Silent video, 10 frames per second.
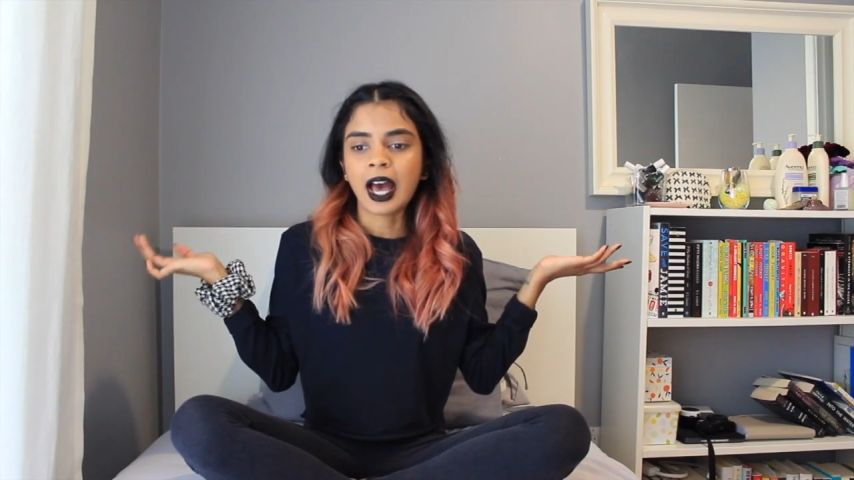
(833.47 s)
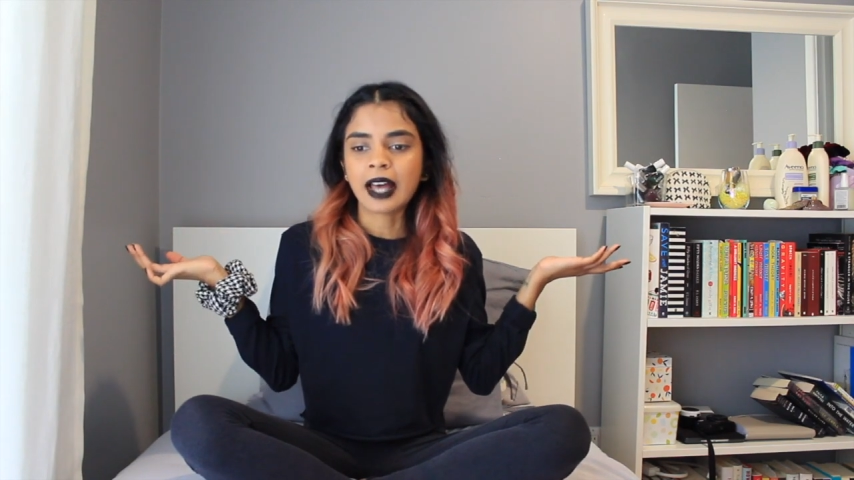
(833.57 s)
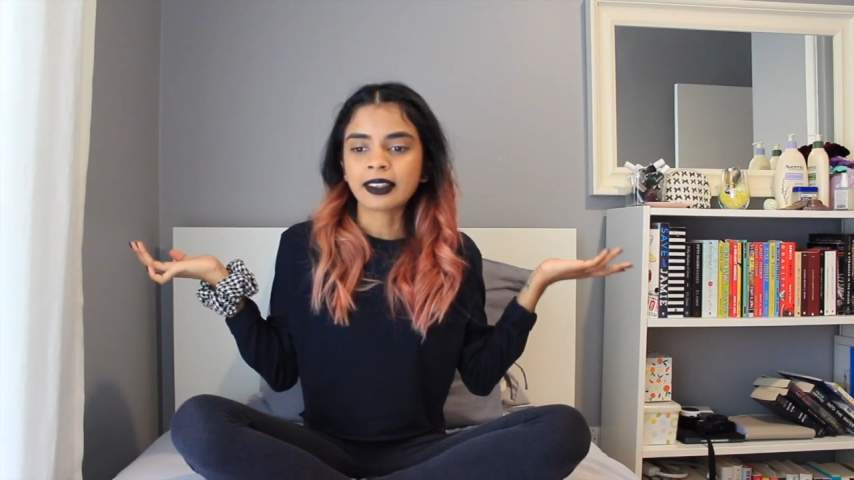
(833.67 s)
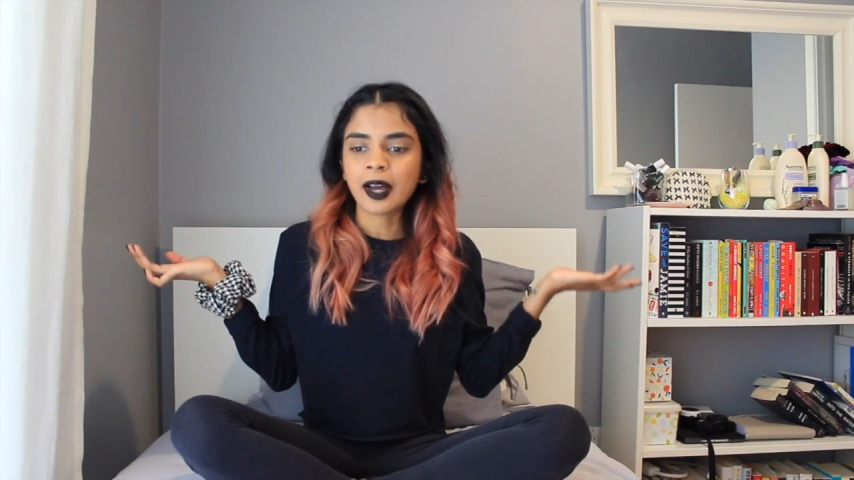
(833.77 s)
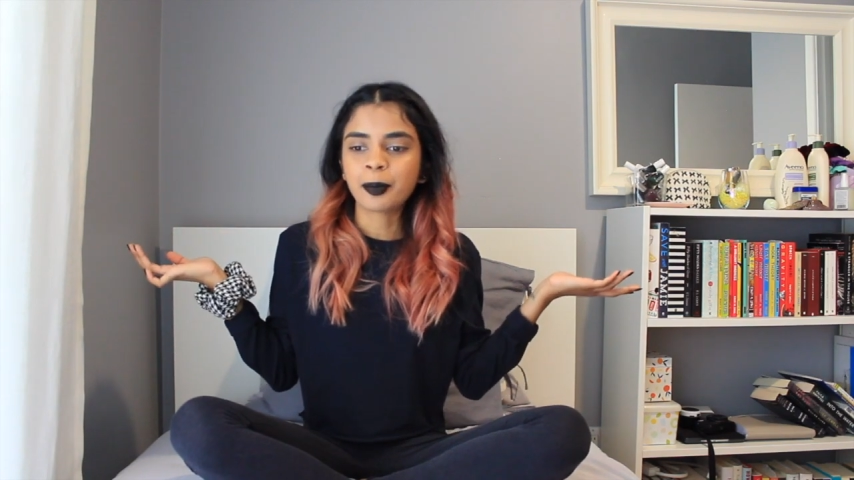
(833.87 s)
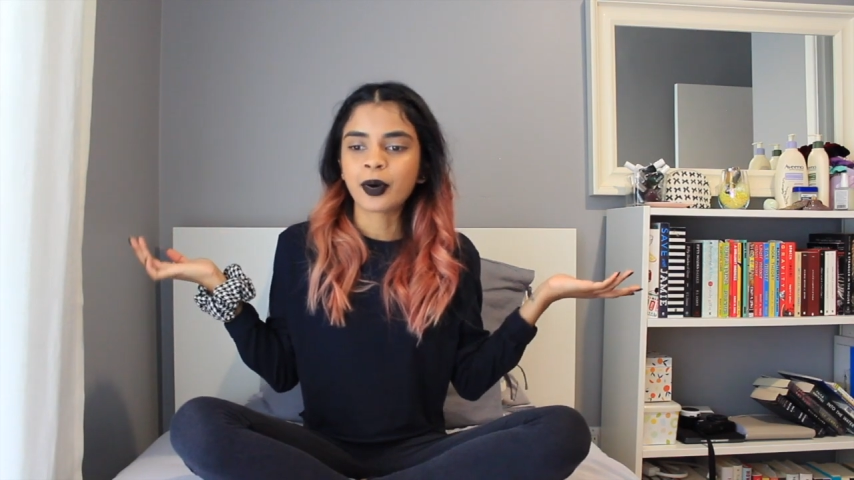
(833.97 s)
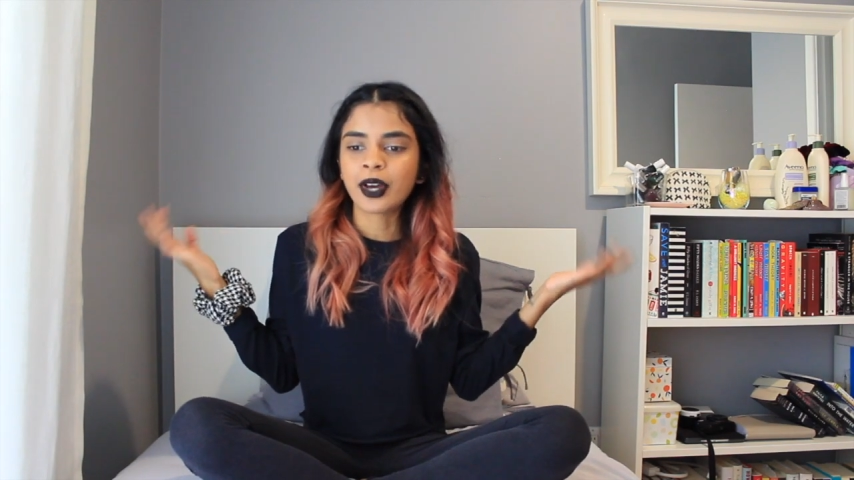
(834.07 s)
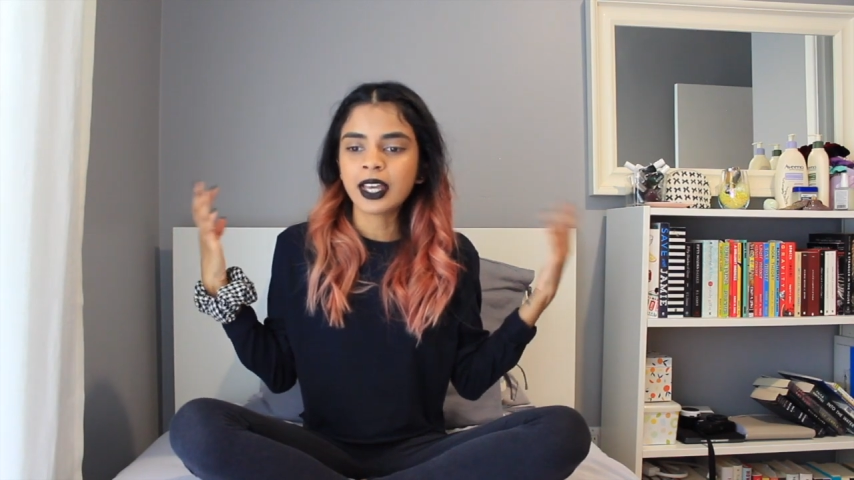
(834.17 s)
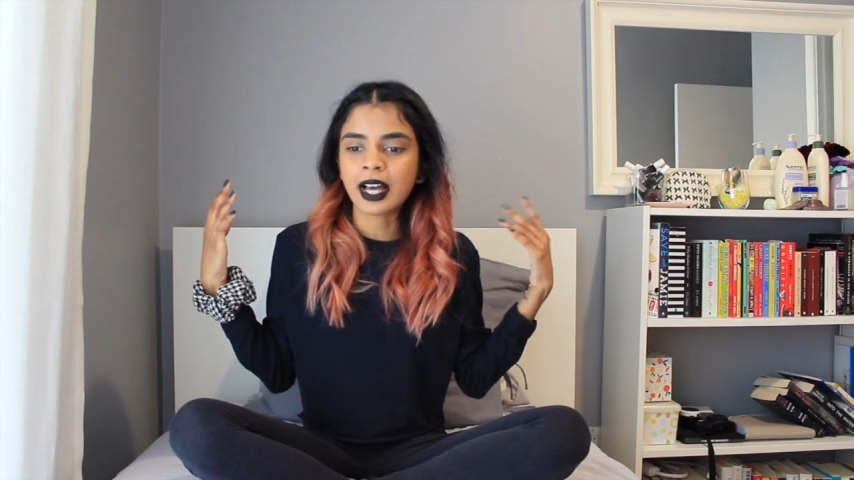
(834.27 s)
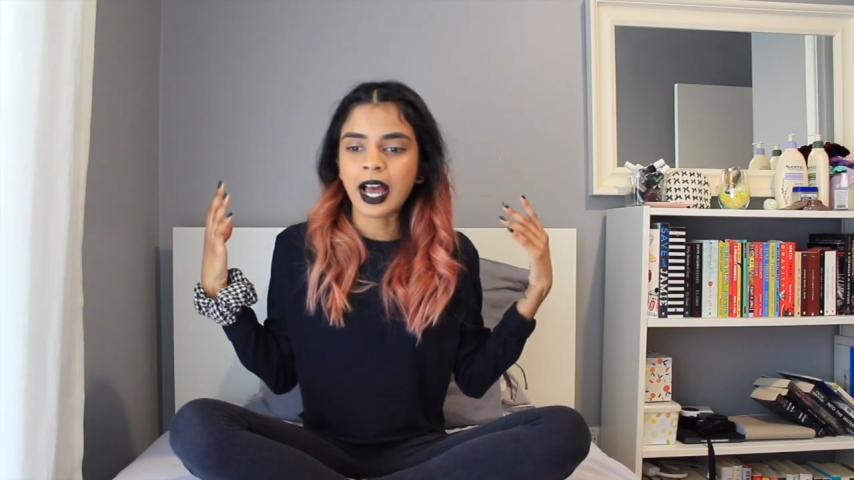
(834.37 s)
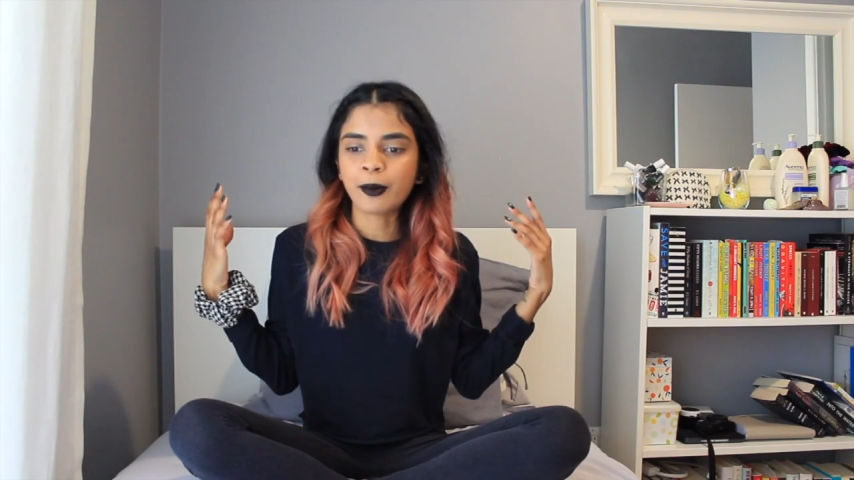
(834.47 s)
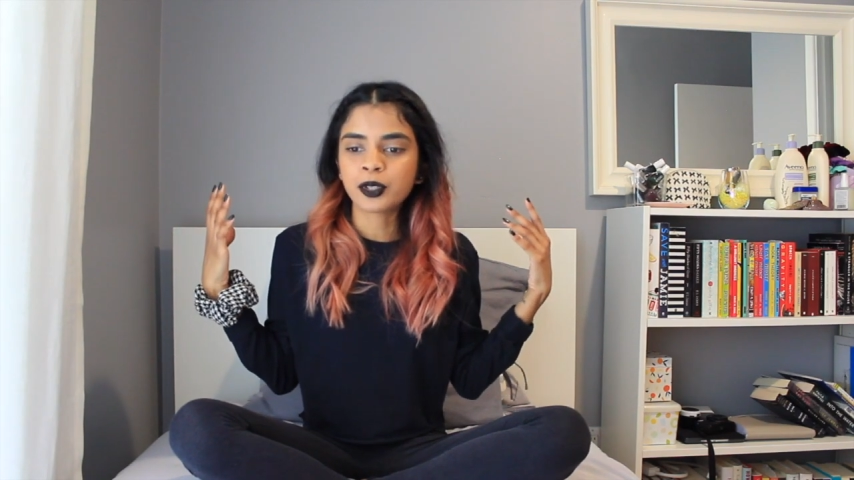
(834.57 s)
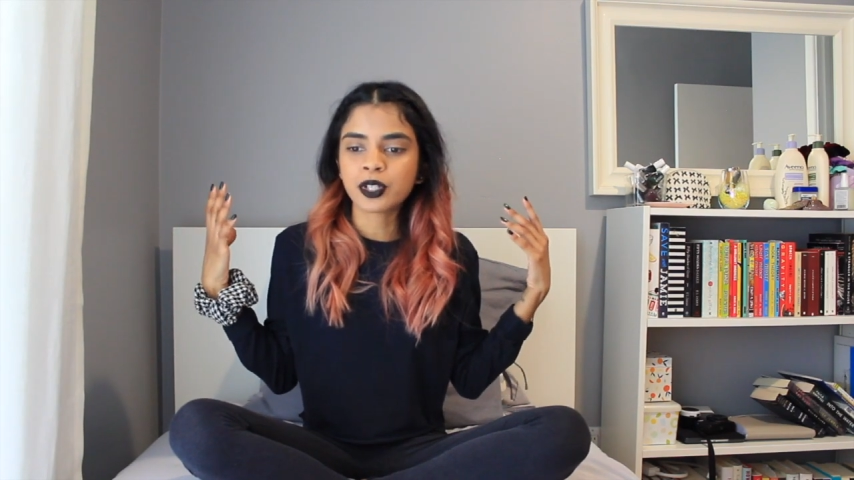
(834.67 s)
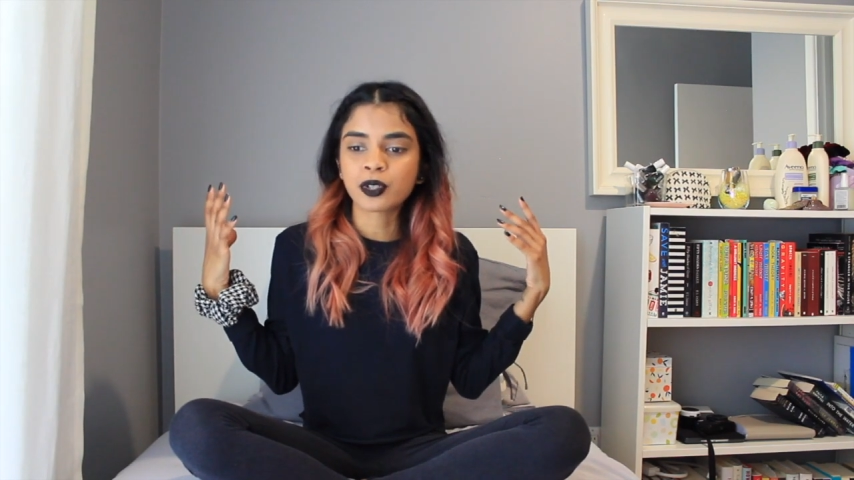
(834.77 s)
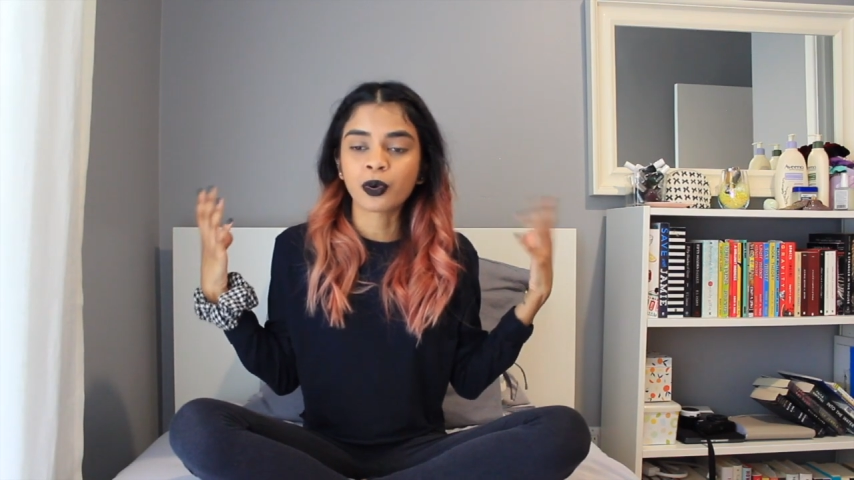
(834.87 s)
at that point, I was just